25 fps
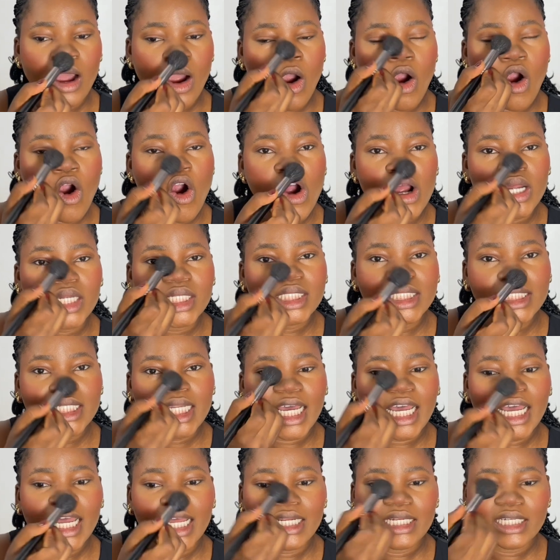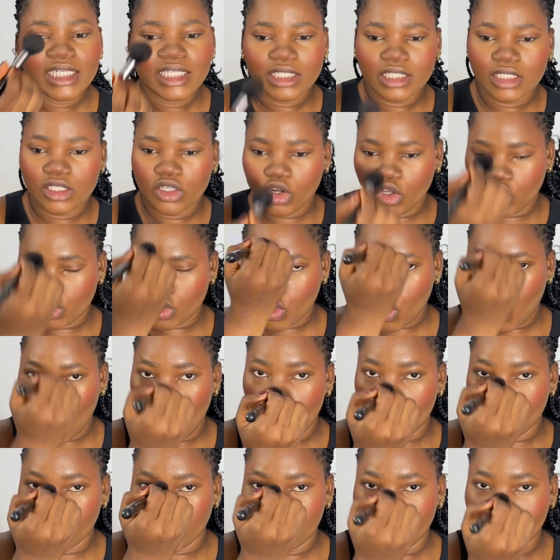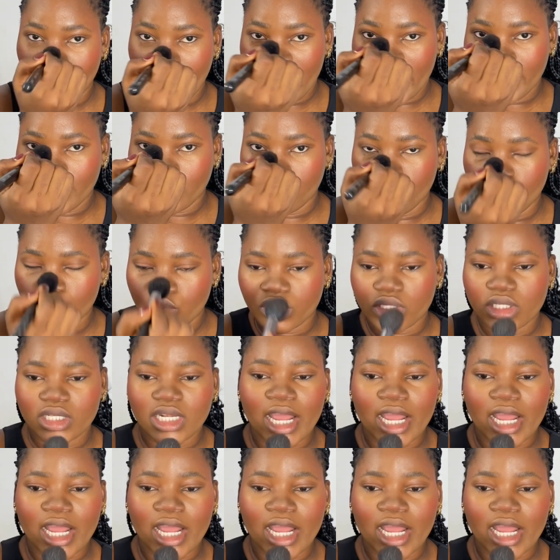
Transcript: underneath, not on my nose,